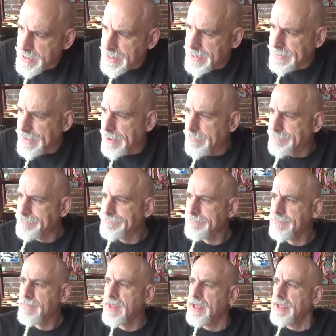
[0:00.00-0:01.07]
Anyhow,
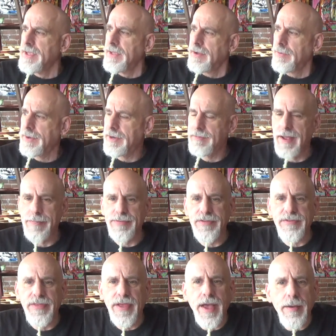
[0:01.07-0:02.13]
we're going to wrap
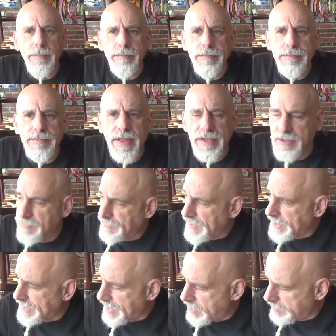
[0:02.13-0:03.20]
this thing up. Thank you for
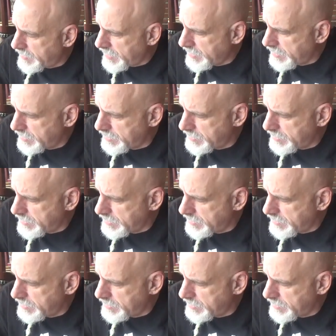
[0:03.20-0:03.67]
hanging out with me.